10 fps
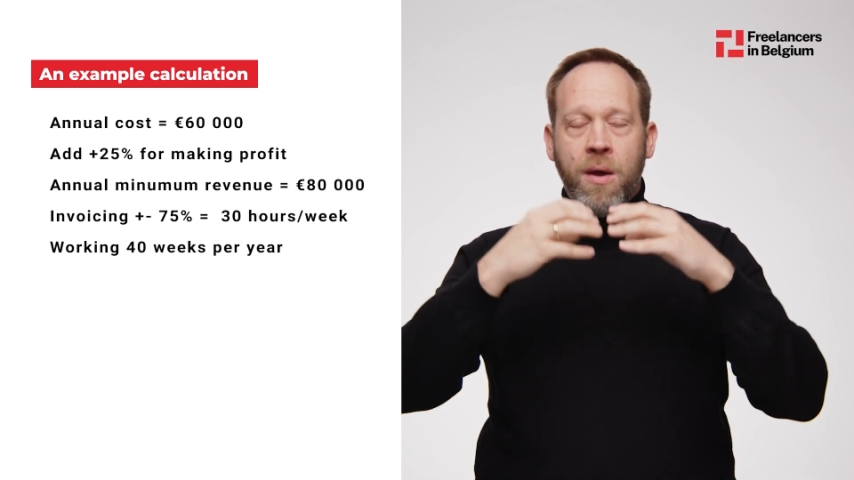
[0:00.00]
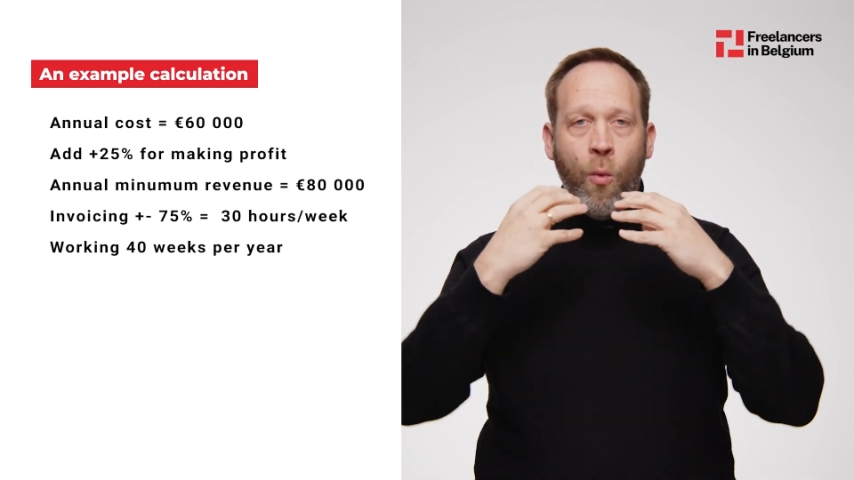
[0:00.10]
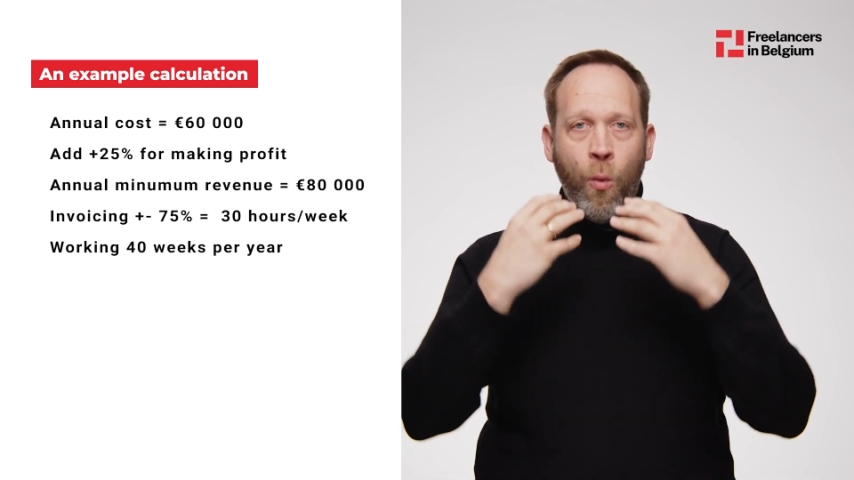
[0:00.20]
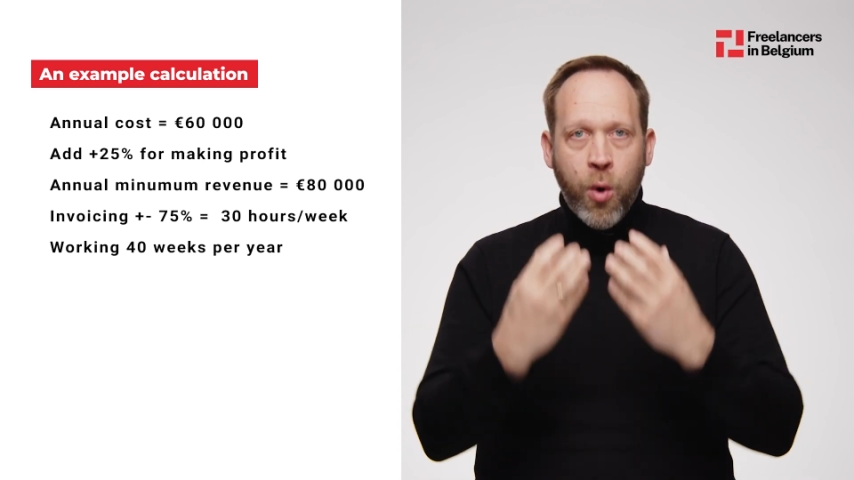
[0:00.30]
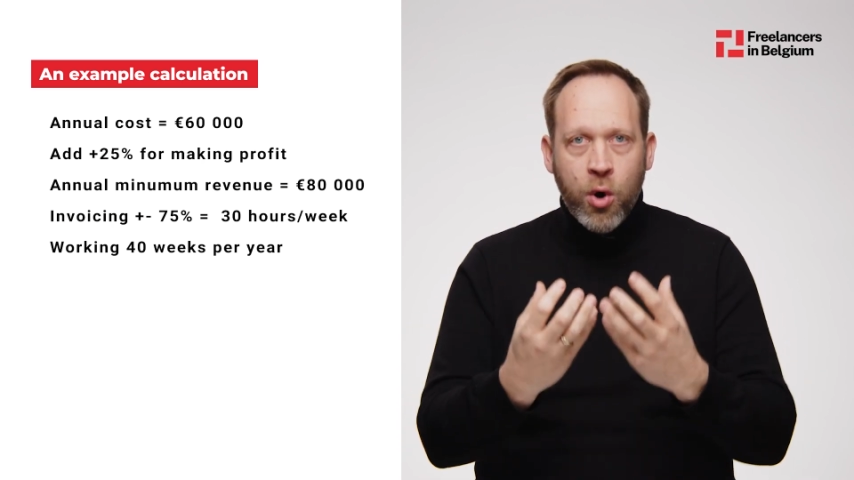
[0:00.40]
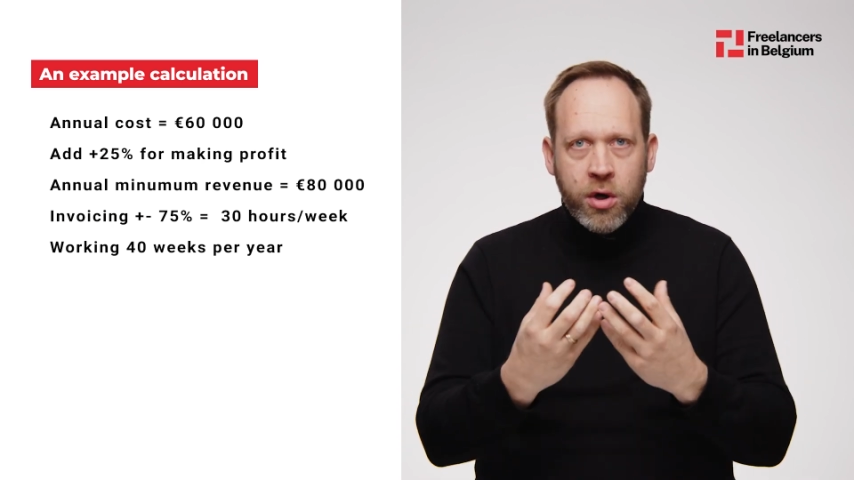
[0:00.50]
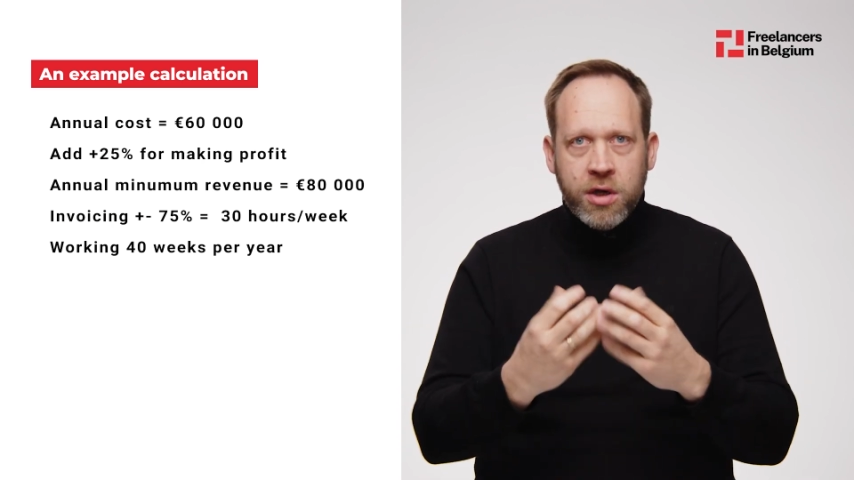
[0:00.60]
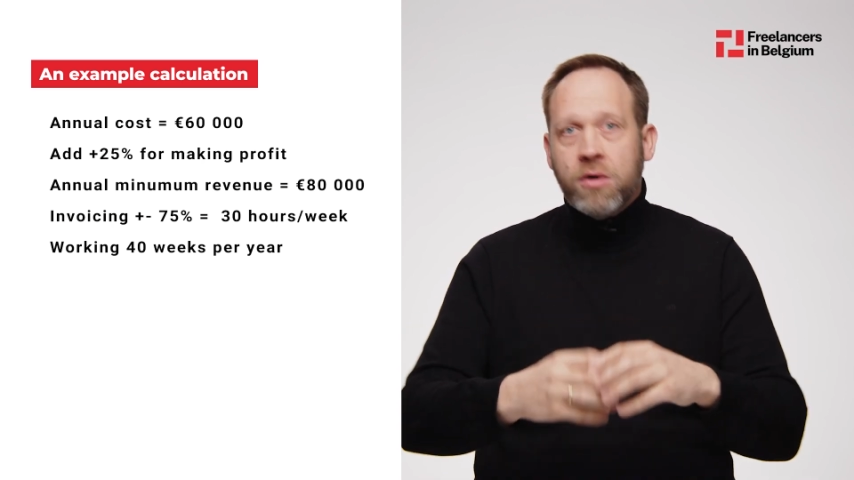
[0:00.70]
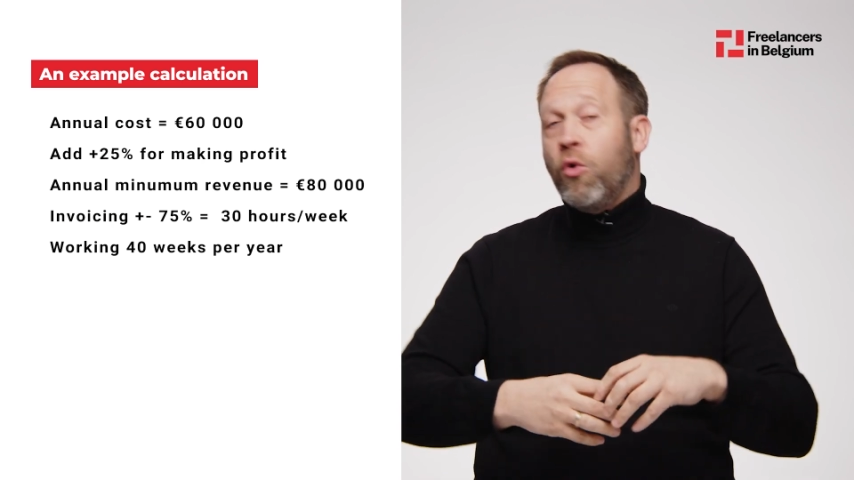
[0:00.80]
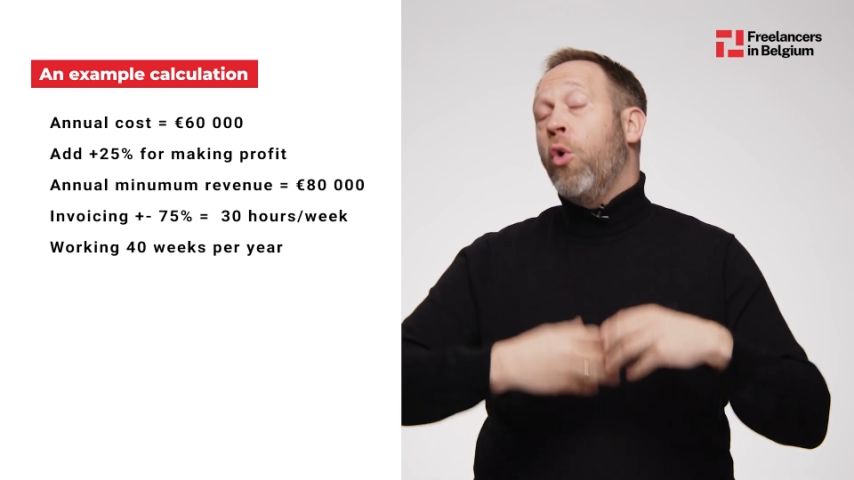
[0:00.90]

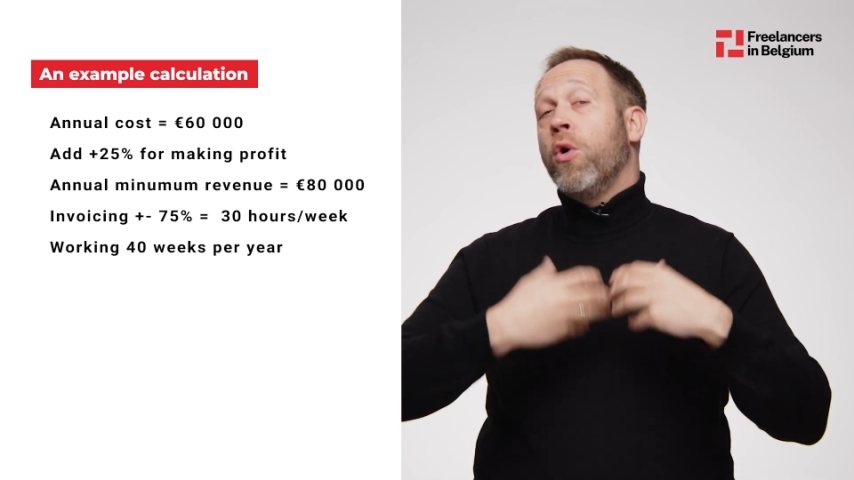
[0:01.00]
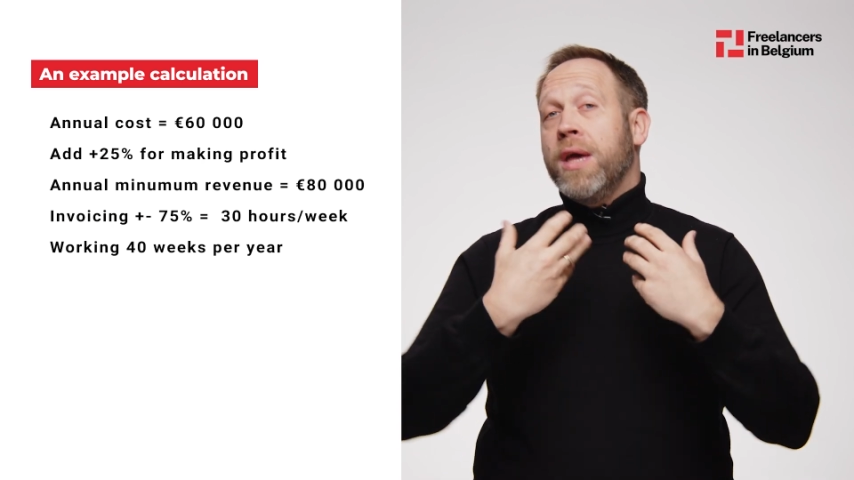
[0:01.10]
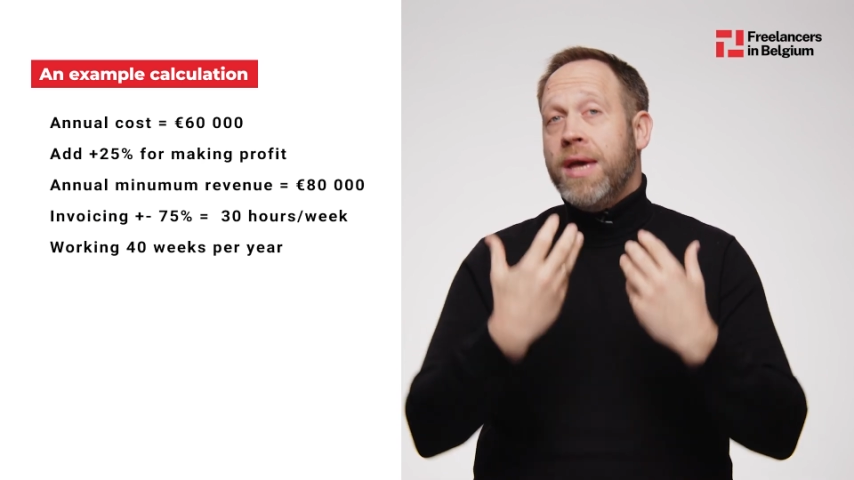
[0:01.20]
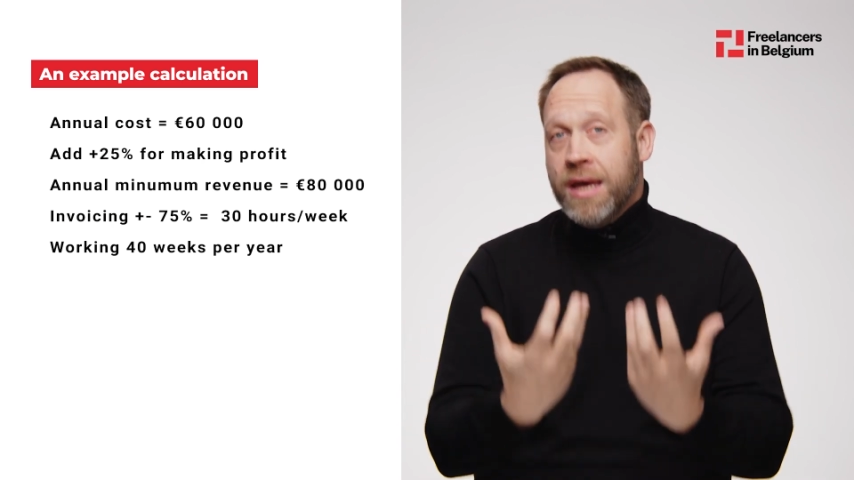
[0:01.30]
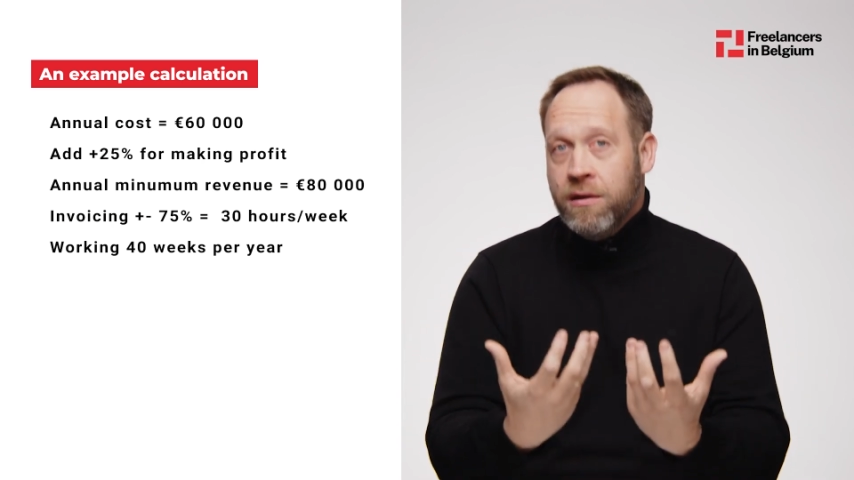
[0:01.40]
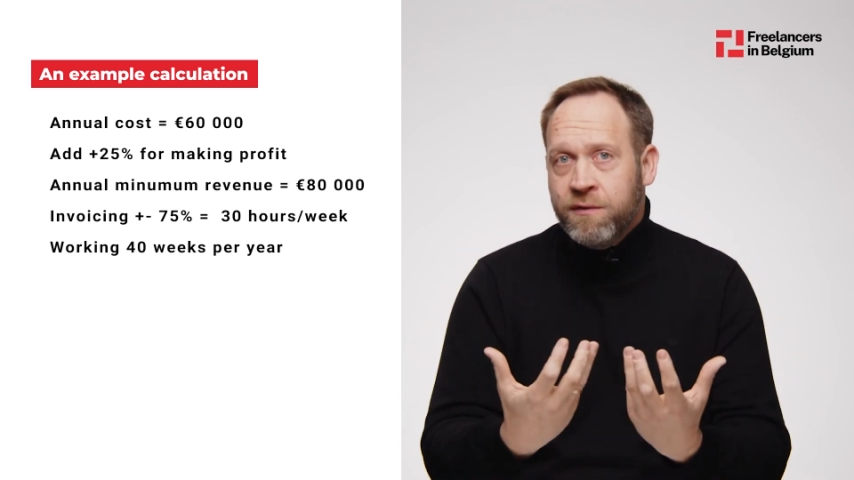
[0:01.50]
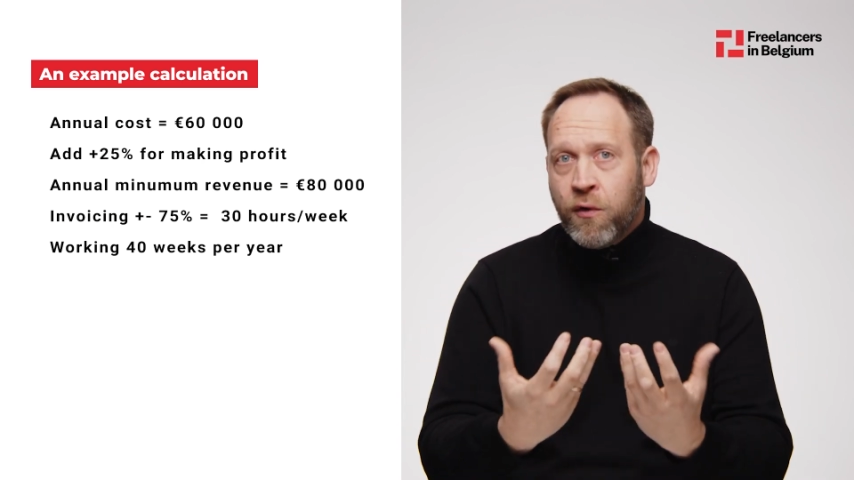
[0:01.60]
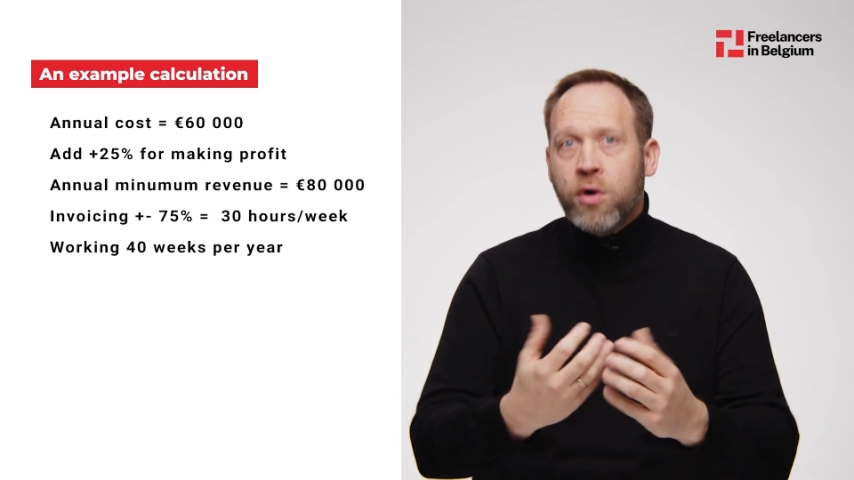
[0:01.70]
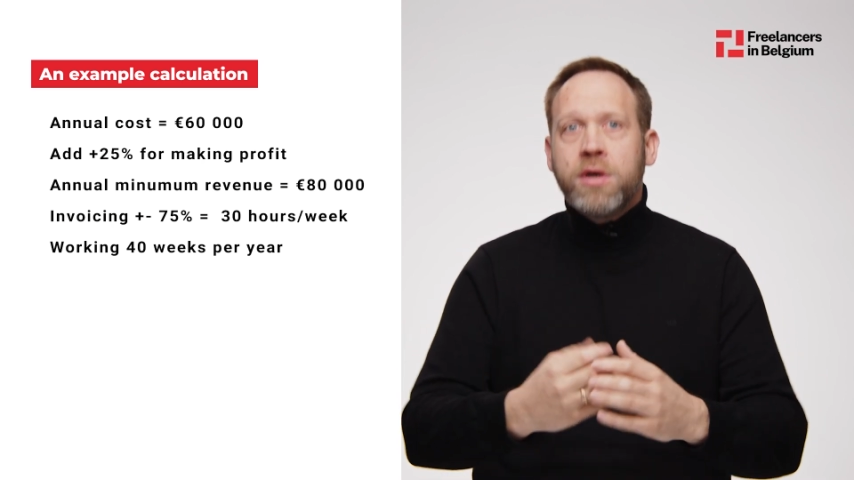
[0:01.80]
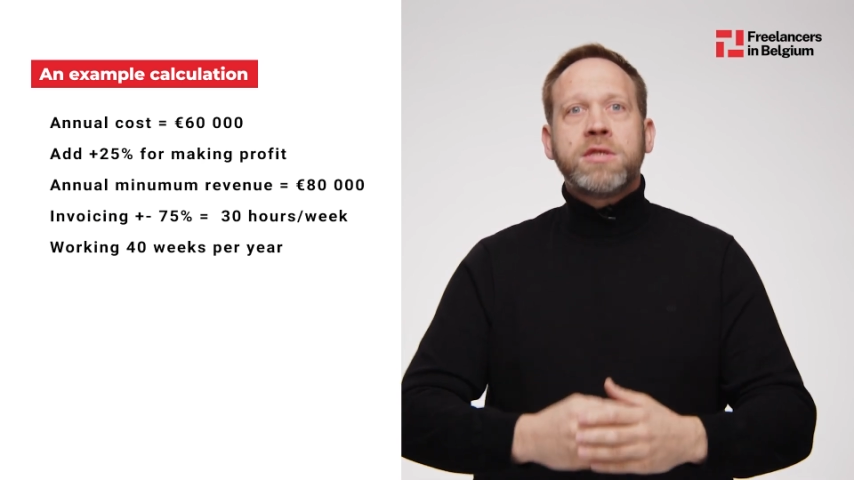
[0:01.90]
work or
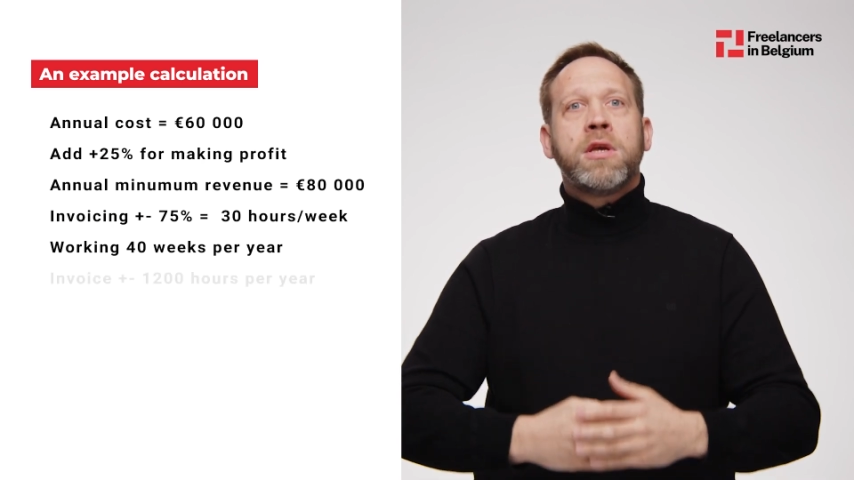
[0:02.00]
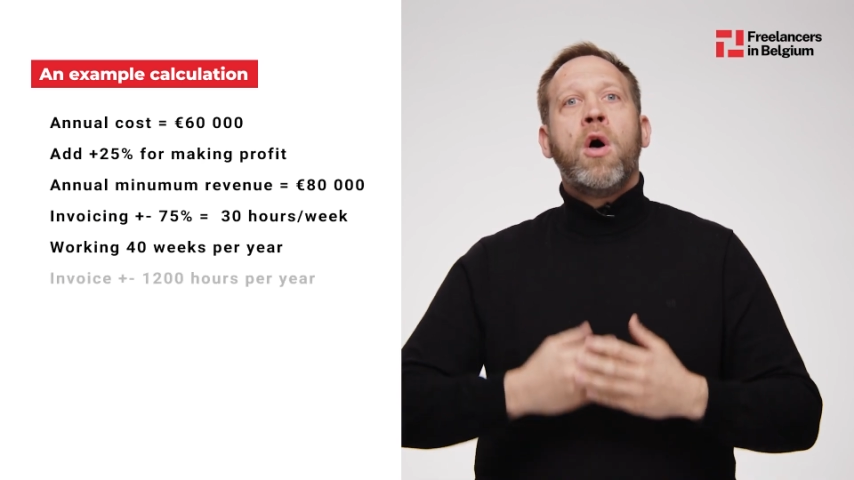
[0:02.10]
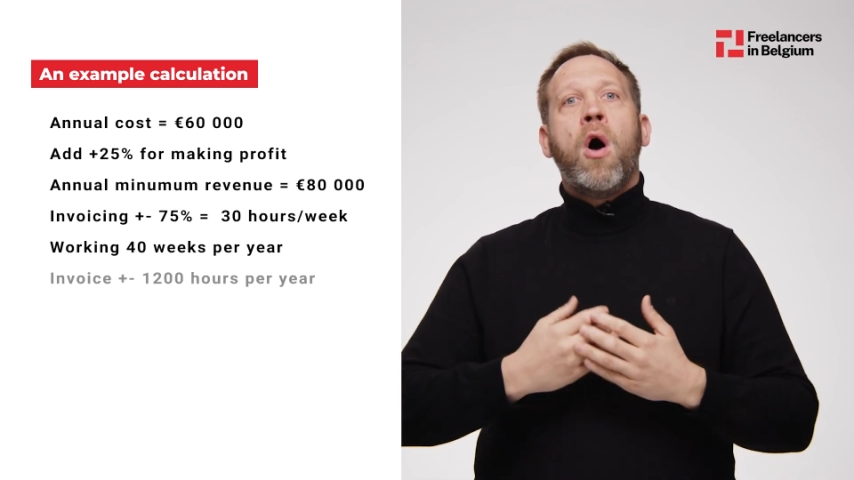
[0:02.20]
invoice